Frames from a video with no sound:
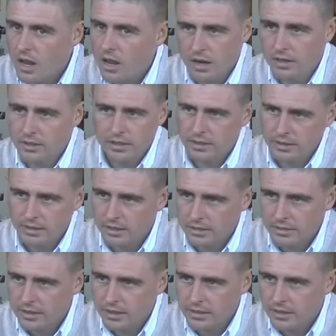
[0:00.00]
No,
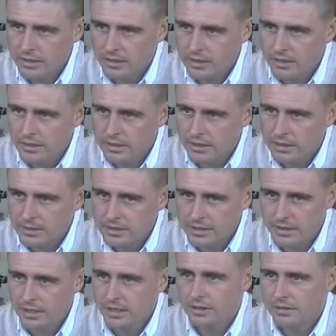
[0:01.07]
not at all, no.
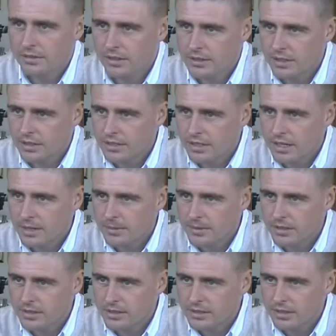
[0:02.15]
So you get falls all the time,
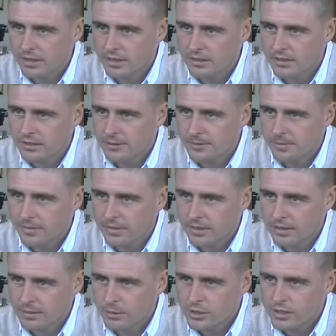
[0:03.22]
and you just got to
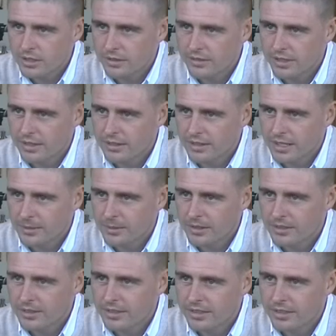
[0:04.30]
push yourself down and keep
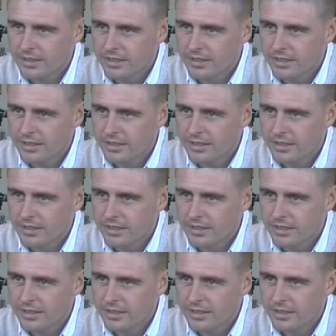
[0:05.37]
going.